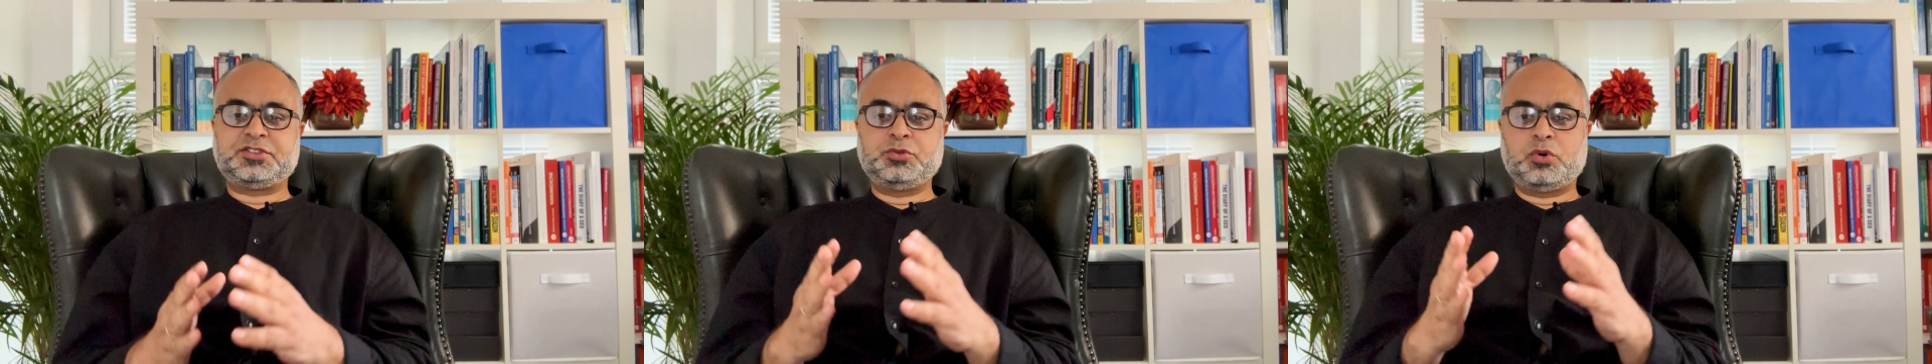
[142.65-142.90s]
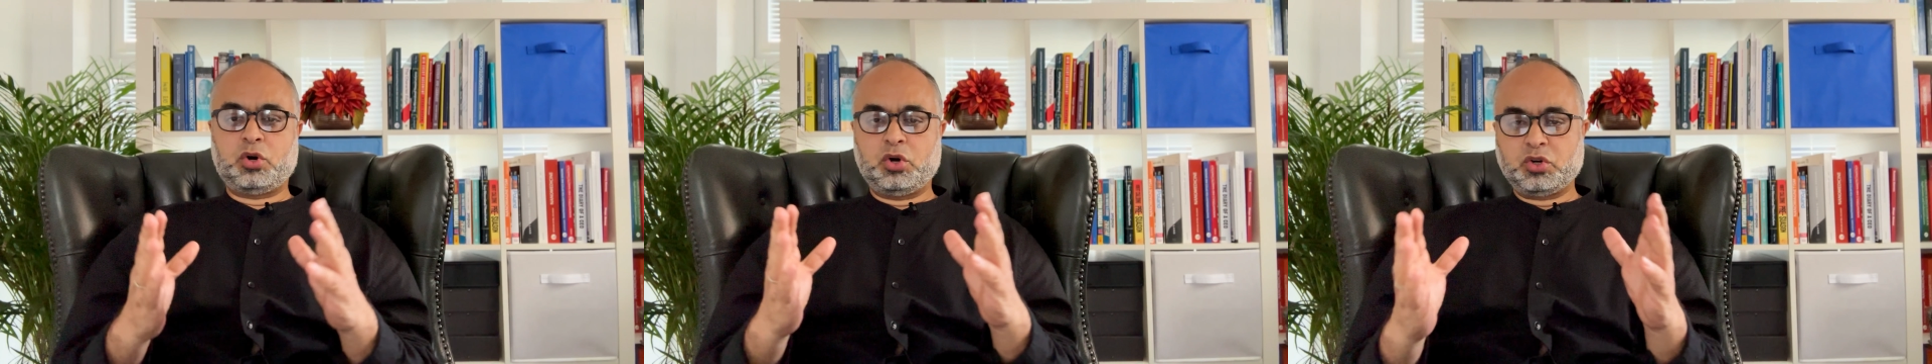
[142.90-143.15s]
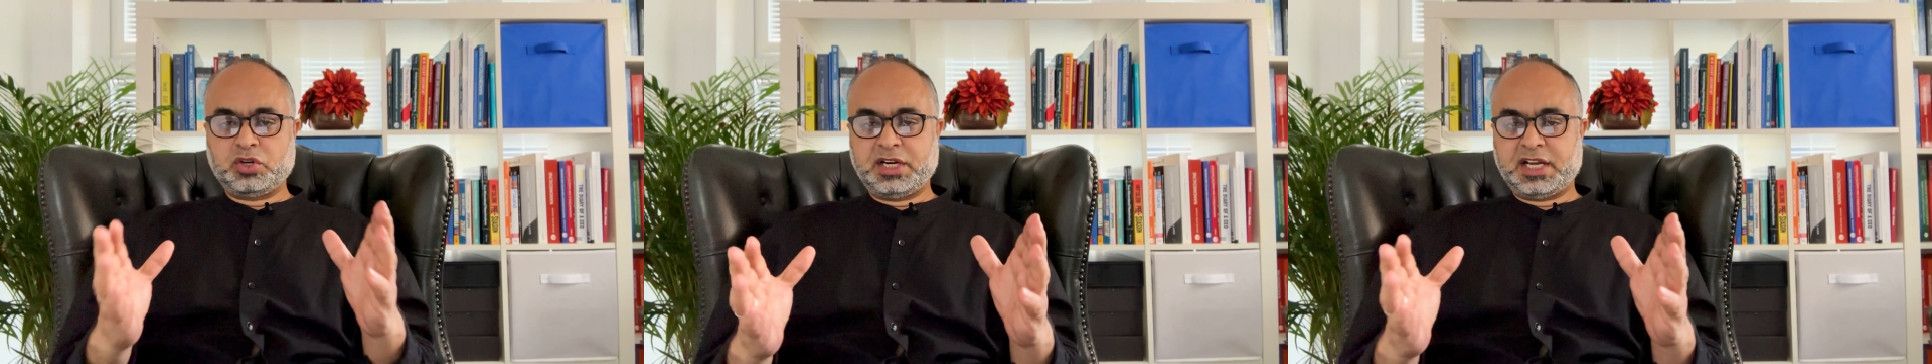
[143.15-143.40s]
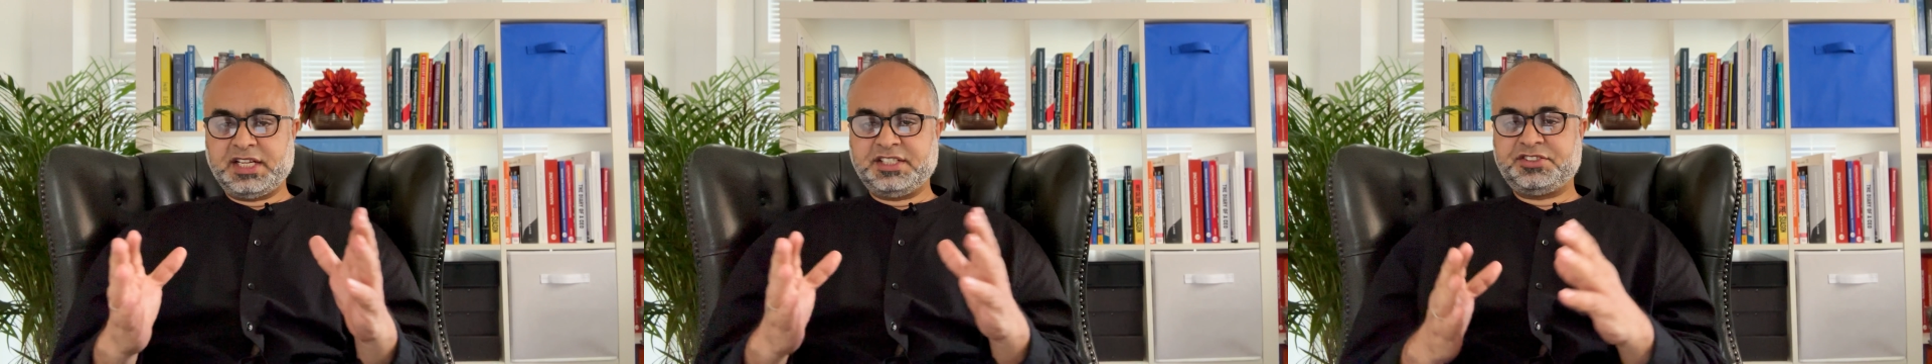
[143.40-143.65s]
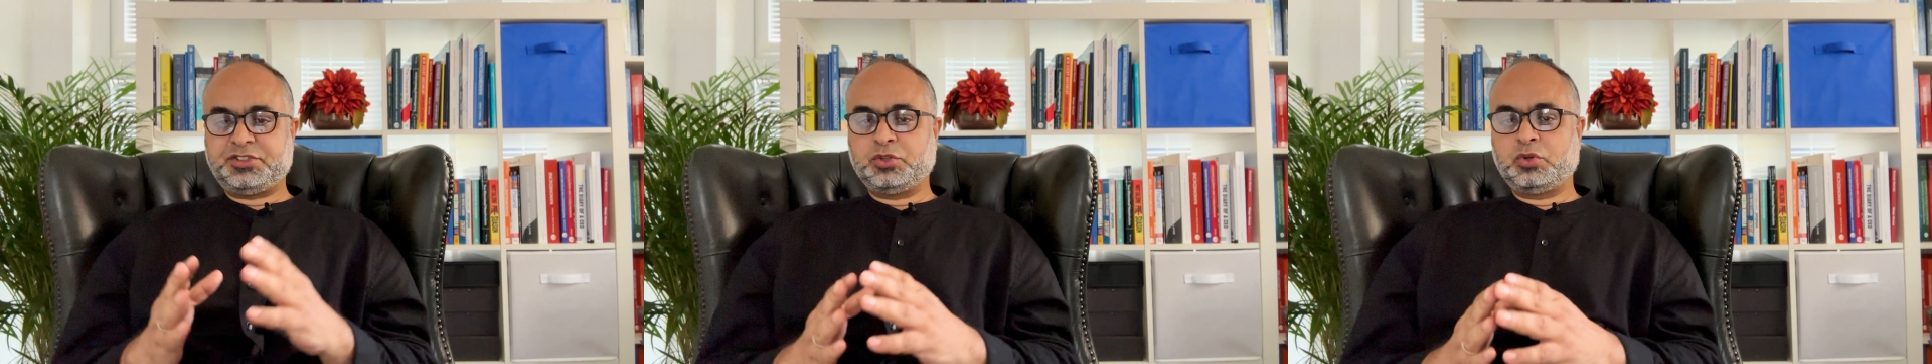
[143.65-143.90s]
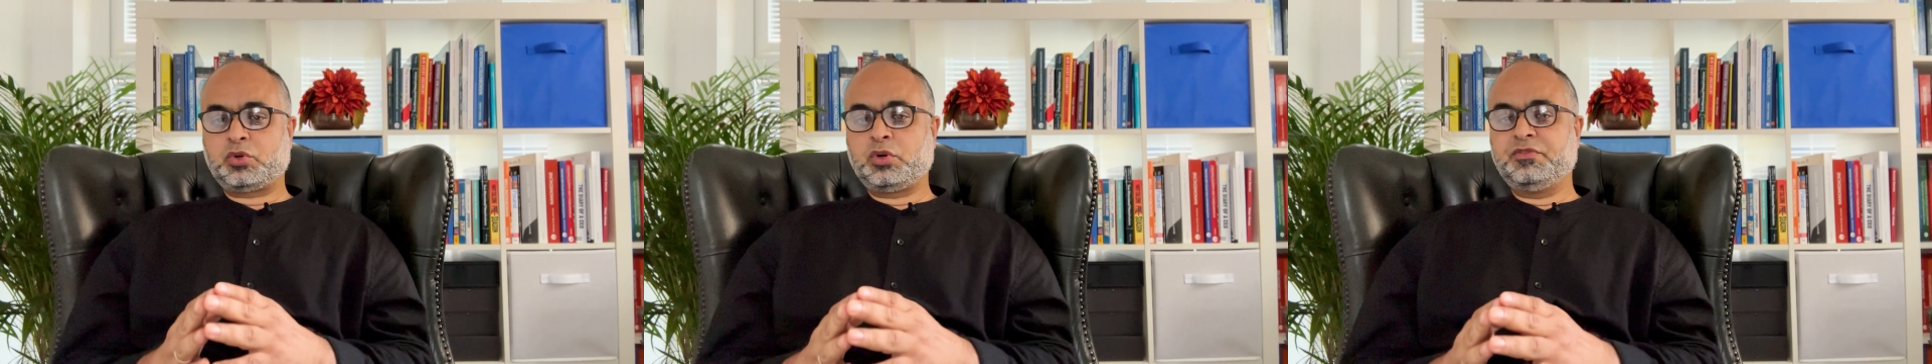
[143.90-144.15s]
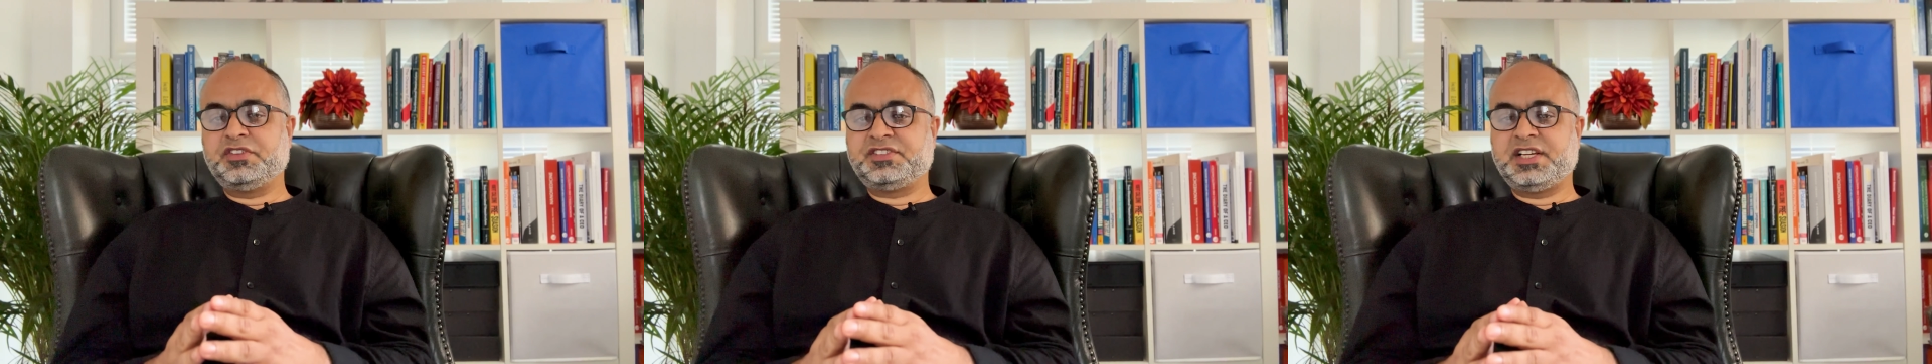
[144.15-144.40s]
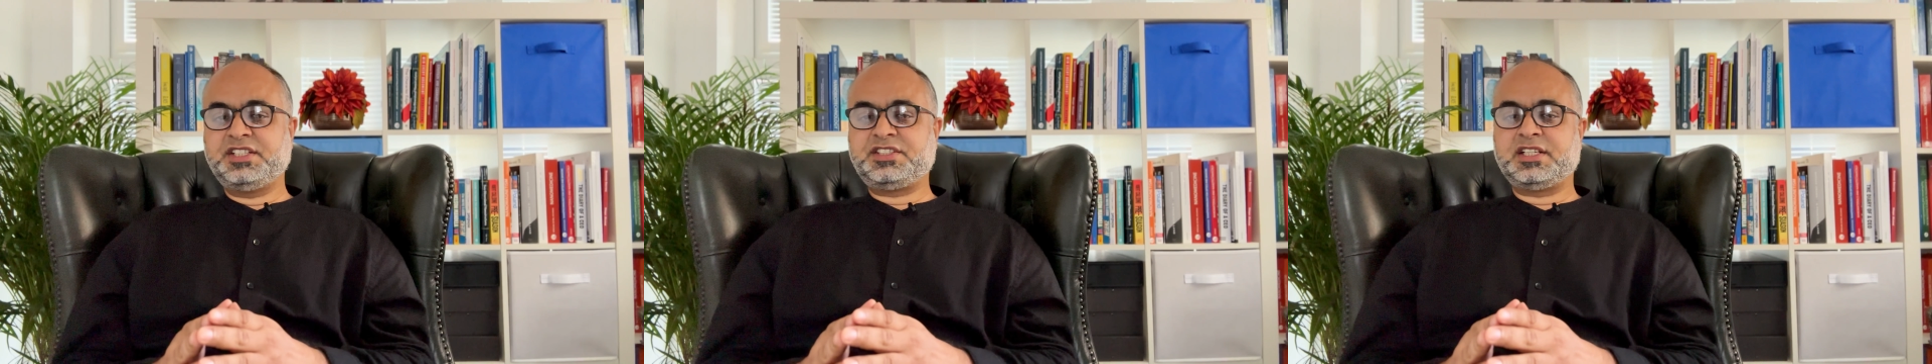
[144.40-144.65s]
to organize your
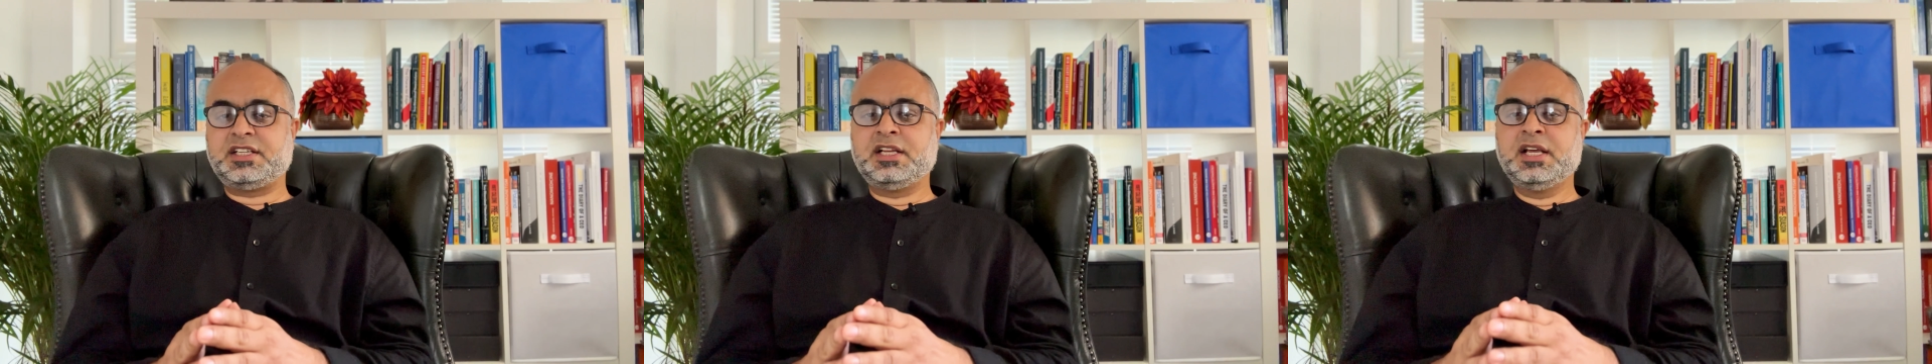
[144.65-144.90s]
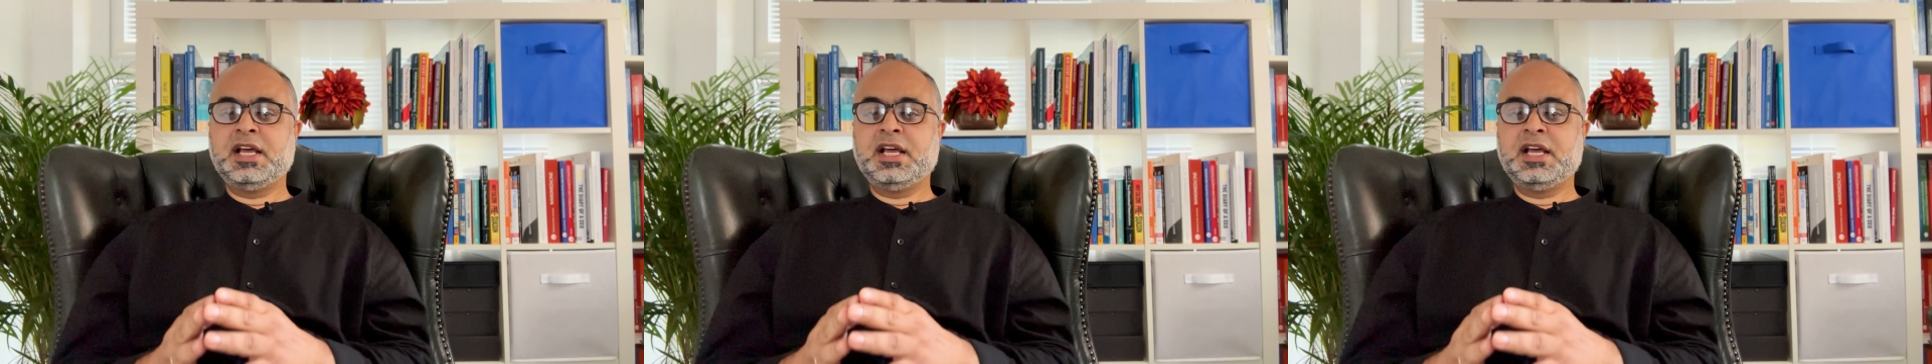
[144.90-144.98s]
conversation